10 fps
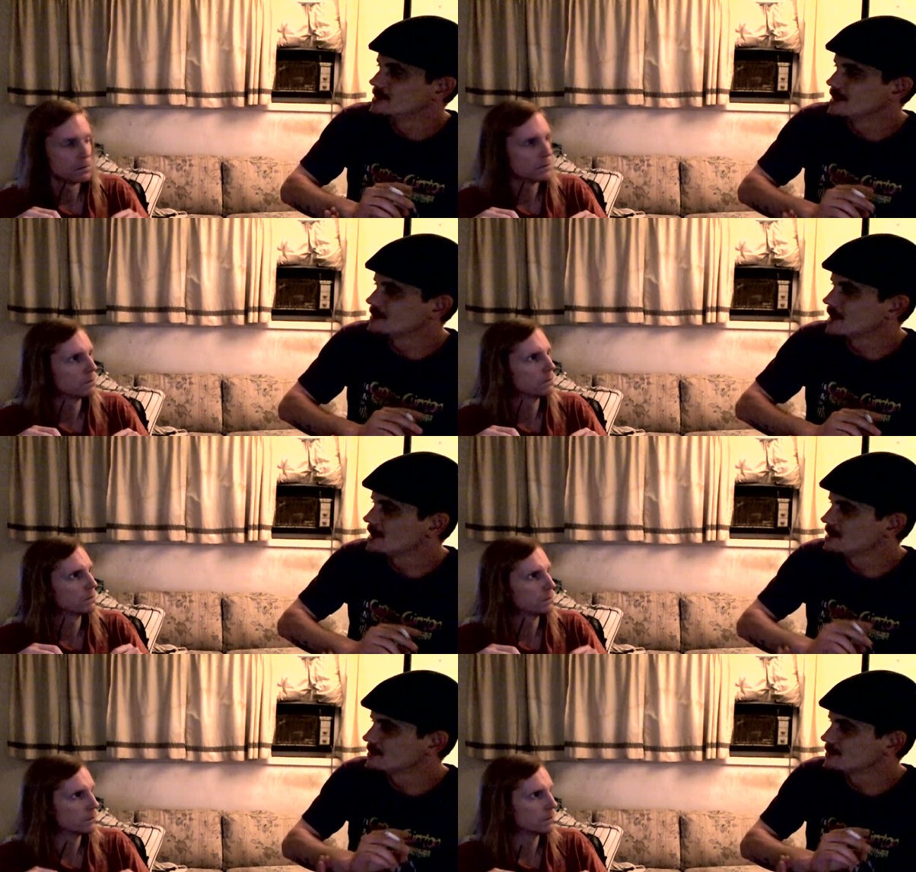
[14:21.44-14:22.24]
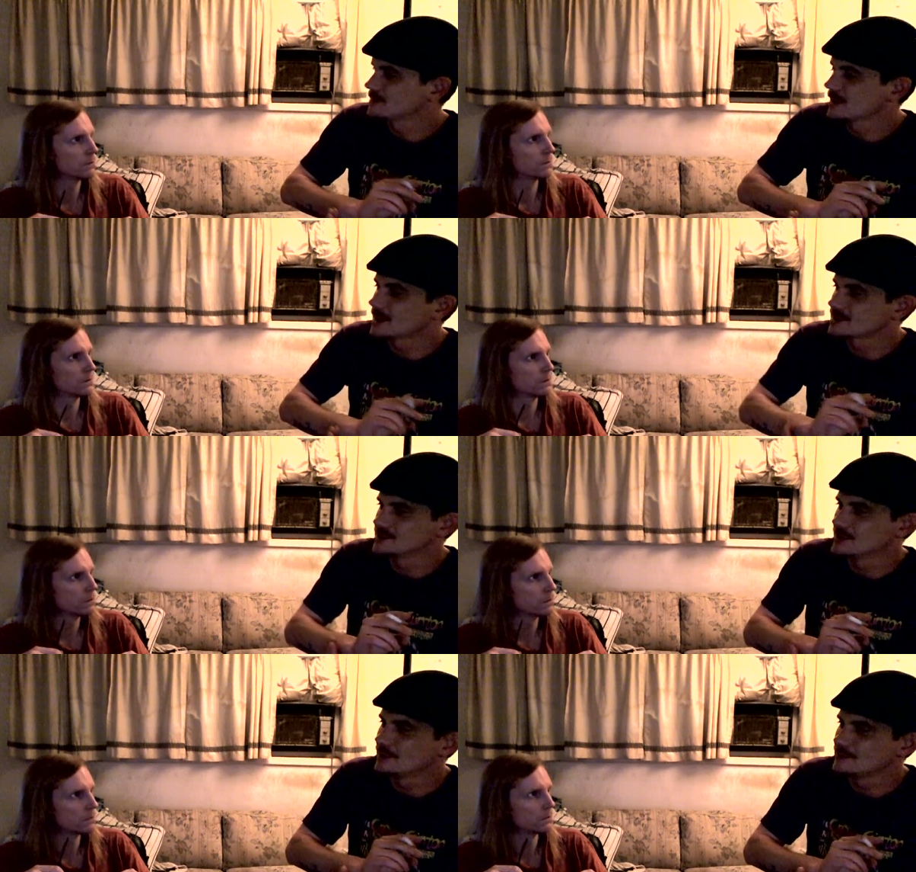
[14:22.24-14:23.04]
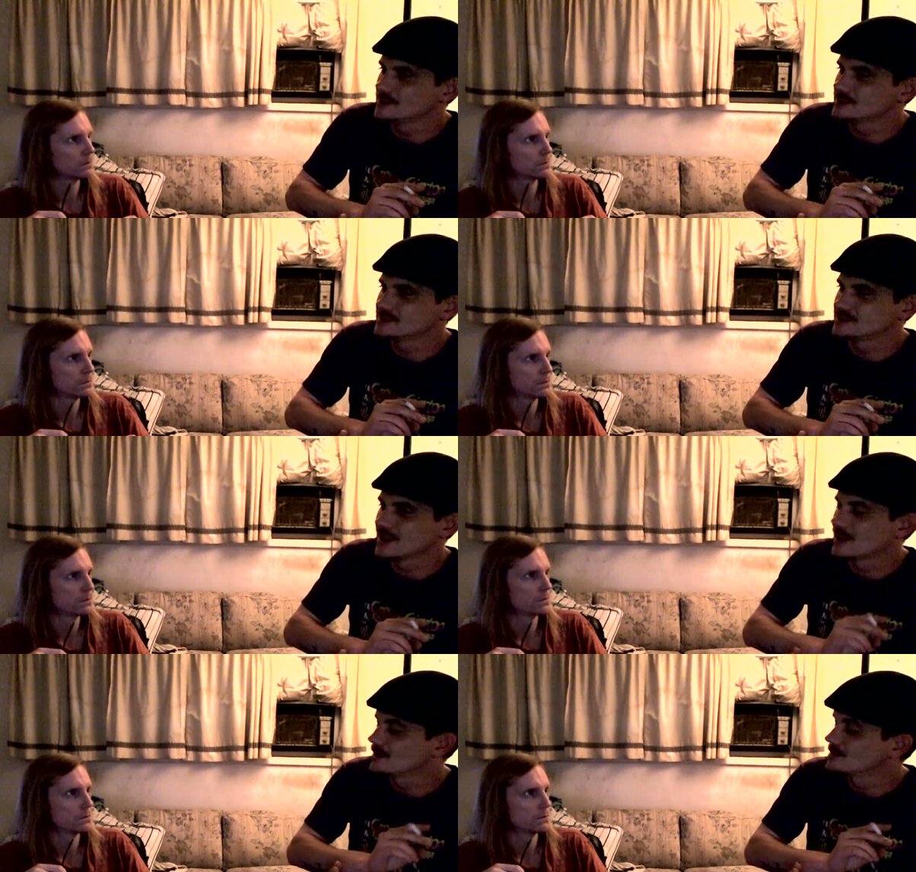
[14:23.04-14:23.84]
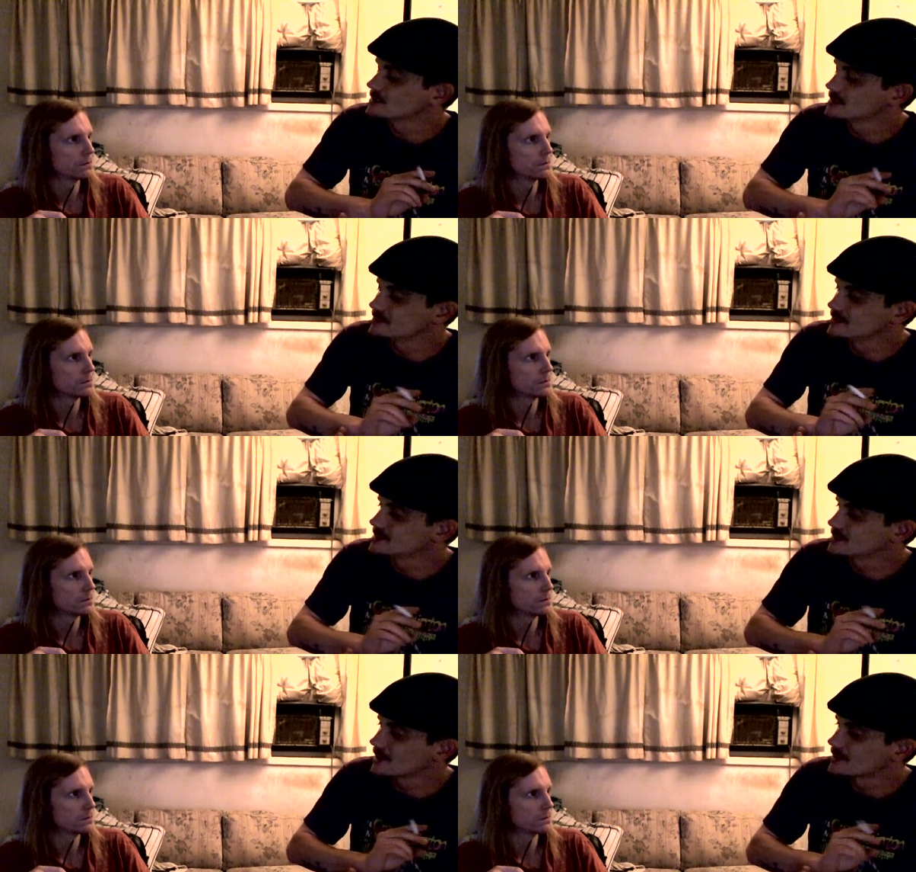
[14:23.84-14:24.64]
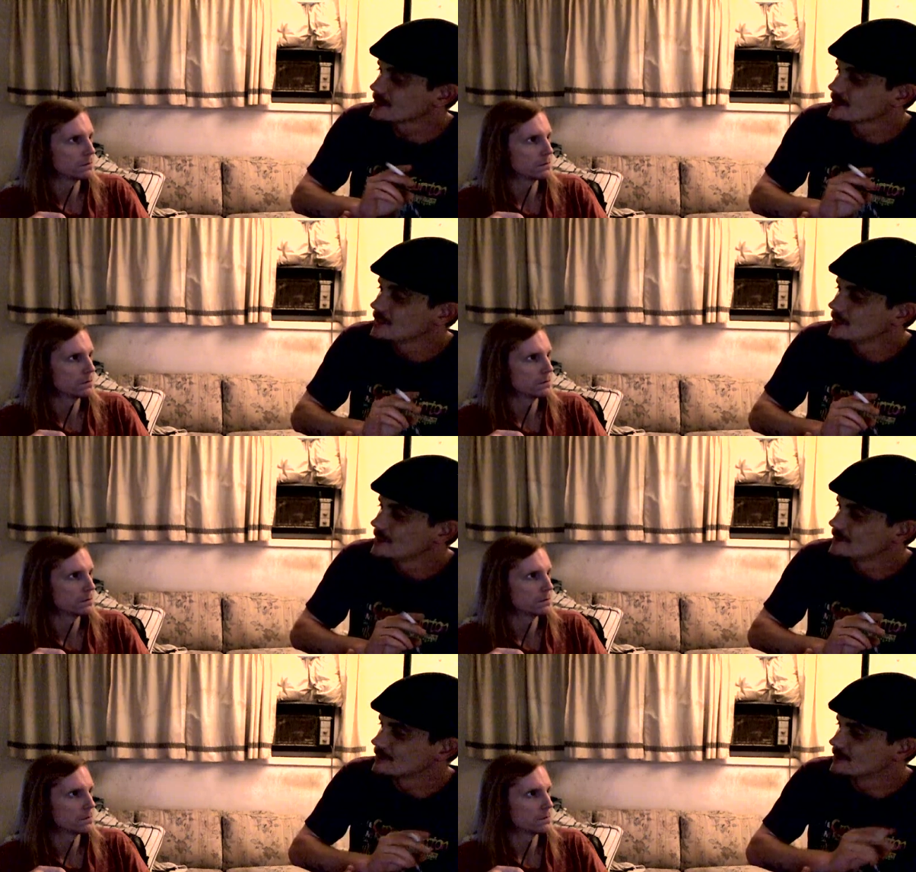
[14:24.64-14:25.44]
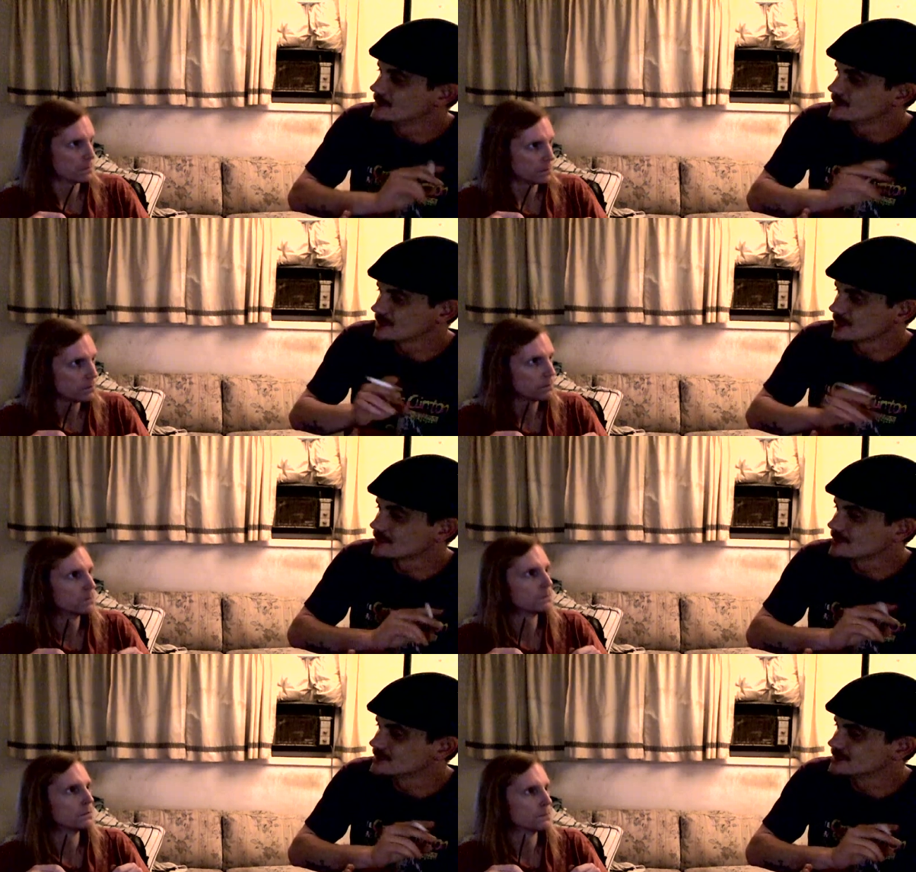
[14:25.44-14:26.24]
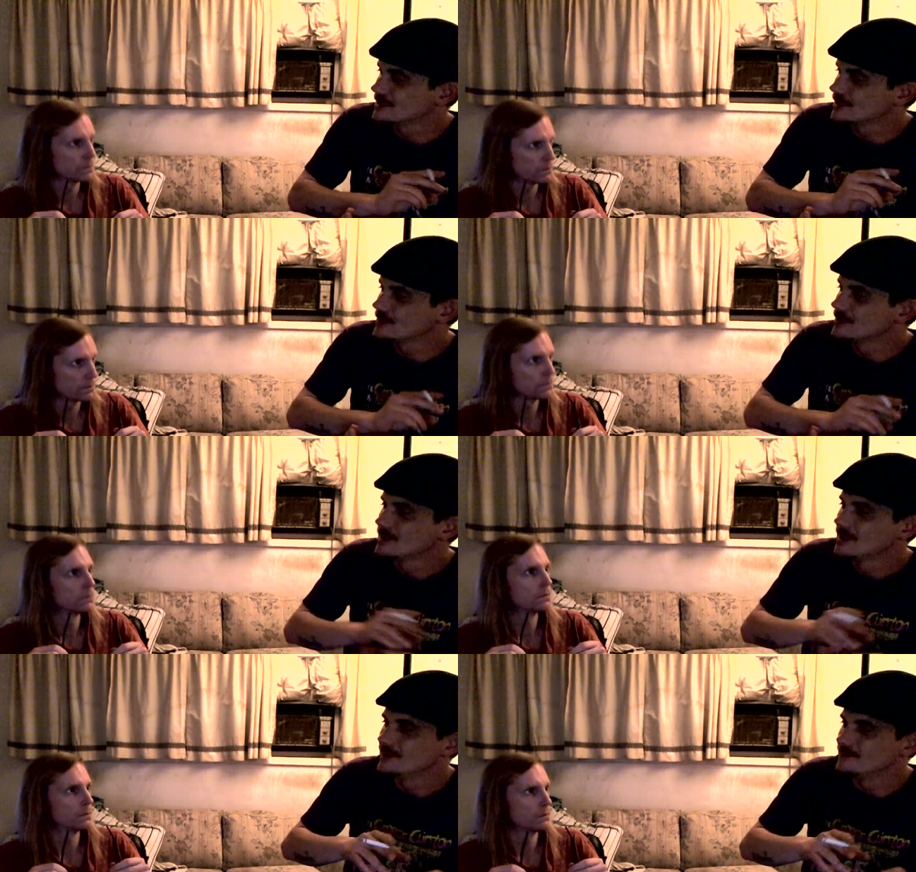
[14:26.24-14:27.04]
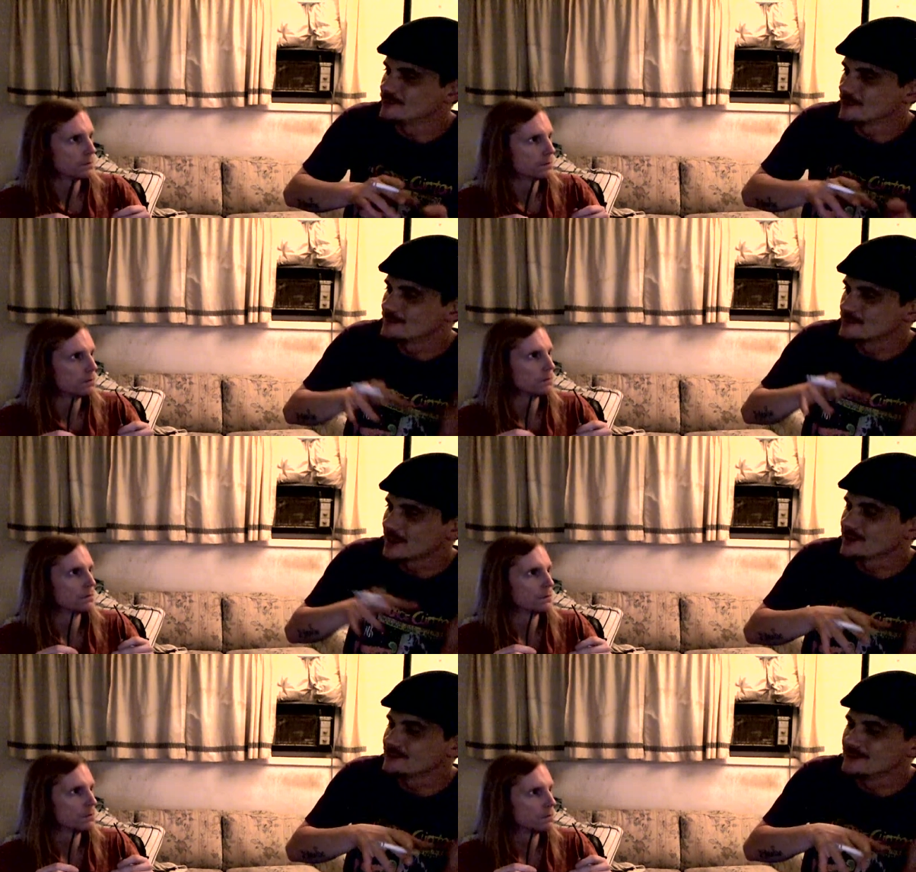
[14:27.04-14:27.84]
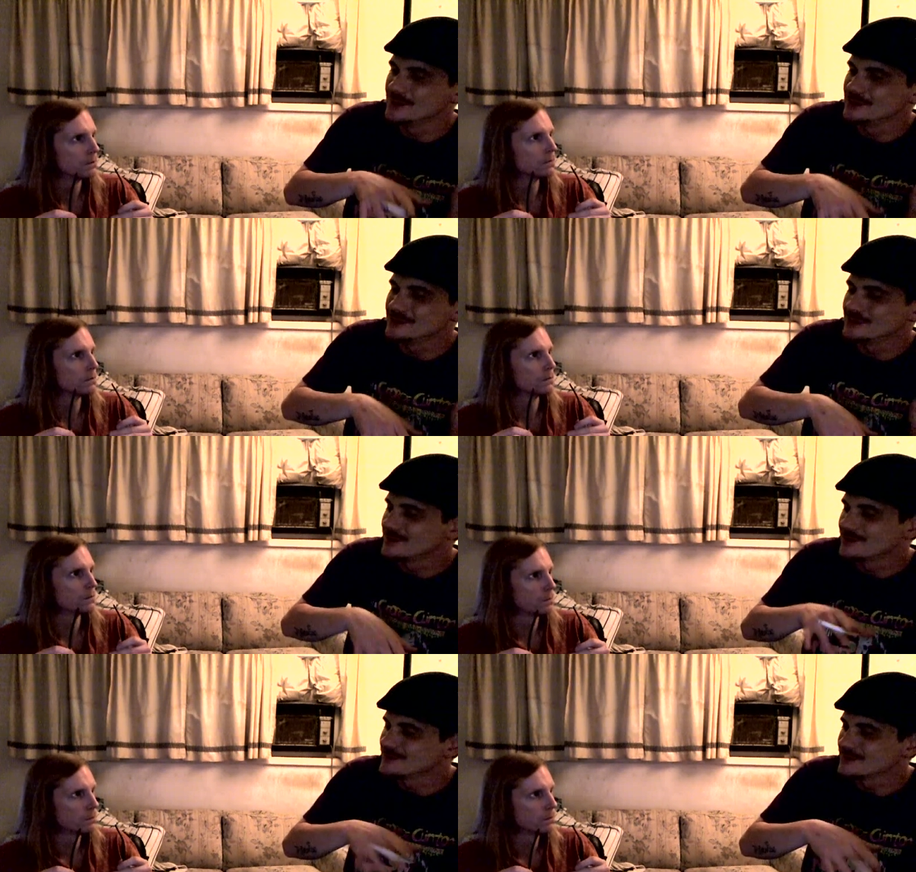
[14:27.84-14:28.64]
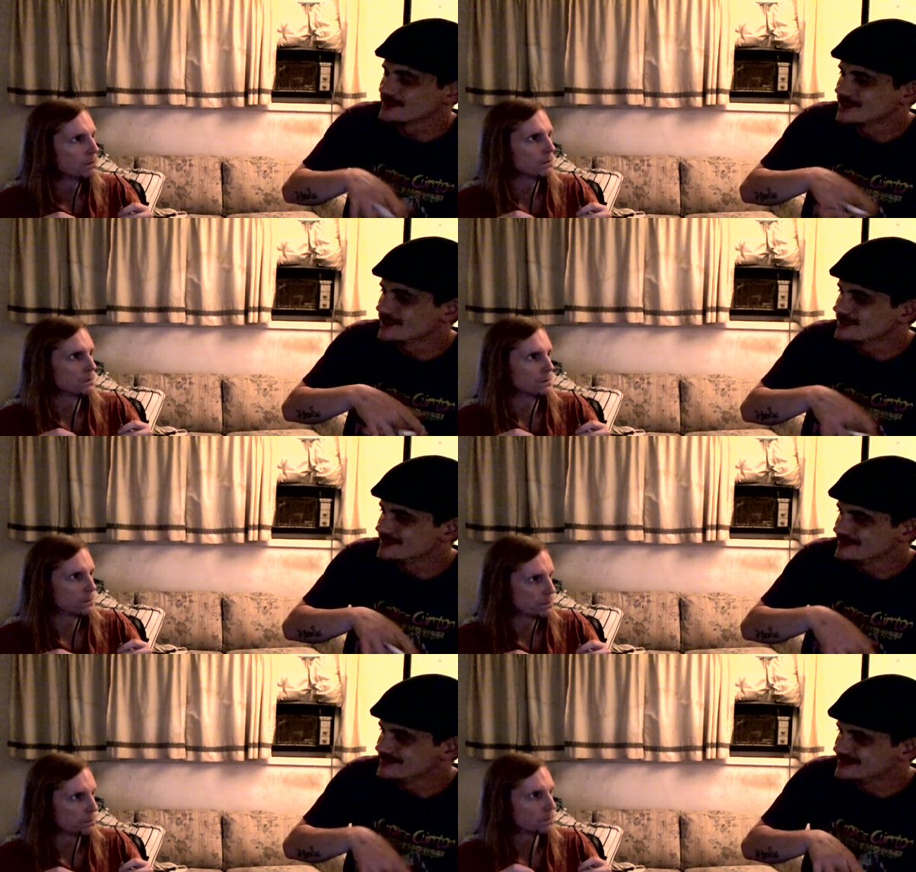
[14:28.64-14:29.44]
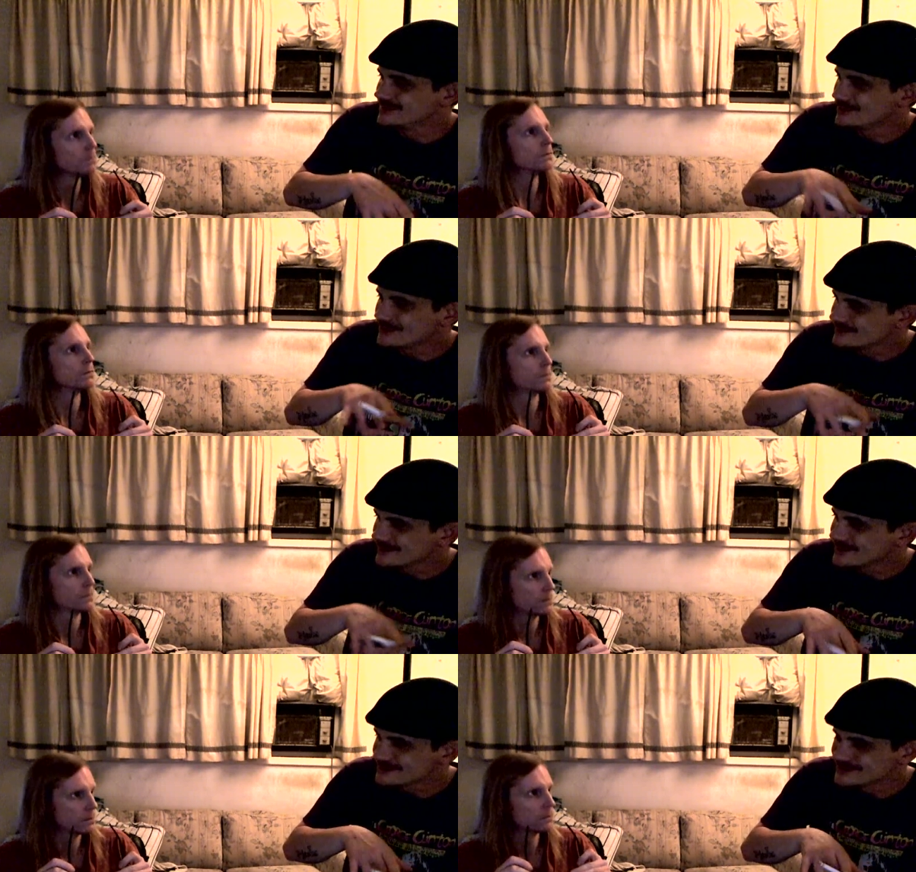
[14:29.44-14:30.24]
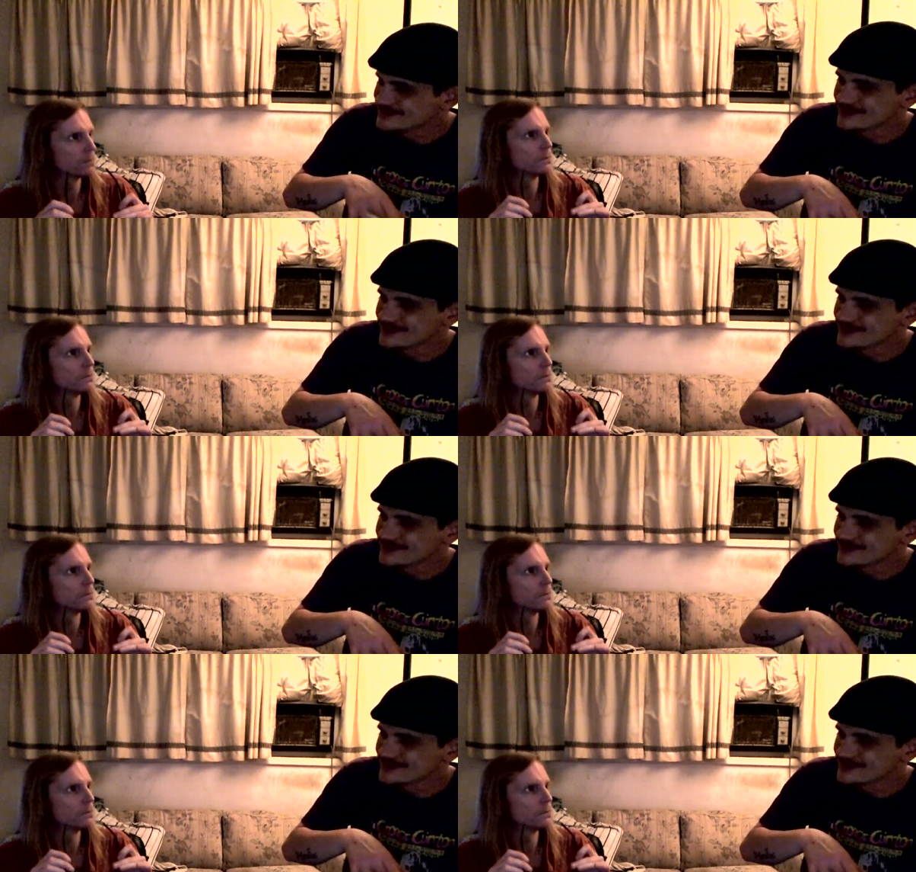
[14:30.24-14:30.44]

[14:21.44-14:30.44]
Speaker 1: they've gotten their reaction off each sound of each letter from each language, you know, and from caveman to whatever, you know, the lower advanced or